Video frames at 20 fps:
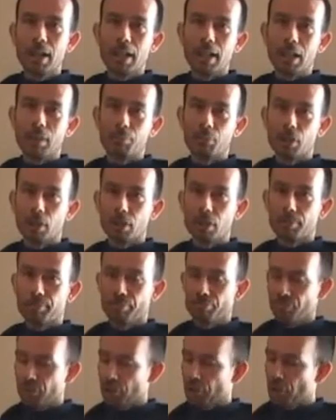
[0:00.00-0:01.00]
and I'm going to
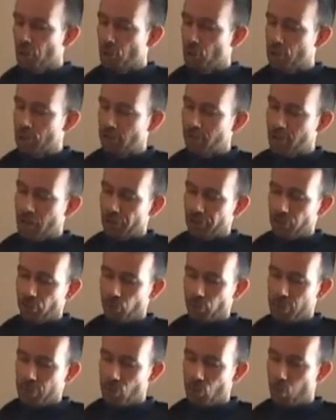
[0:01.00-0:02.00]
use about
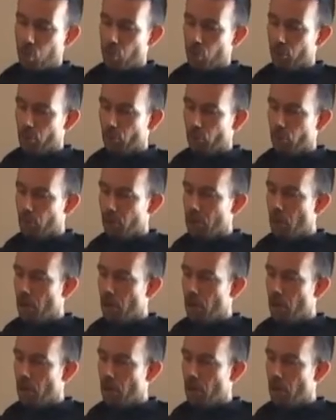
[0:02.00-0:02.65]
3/4.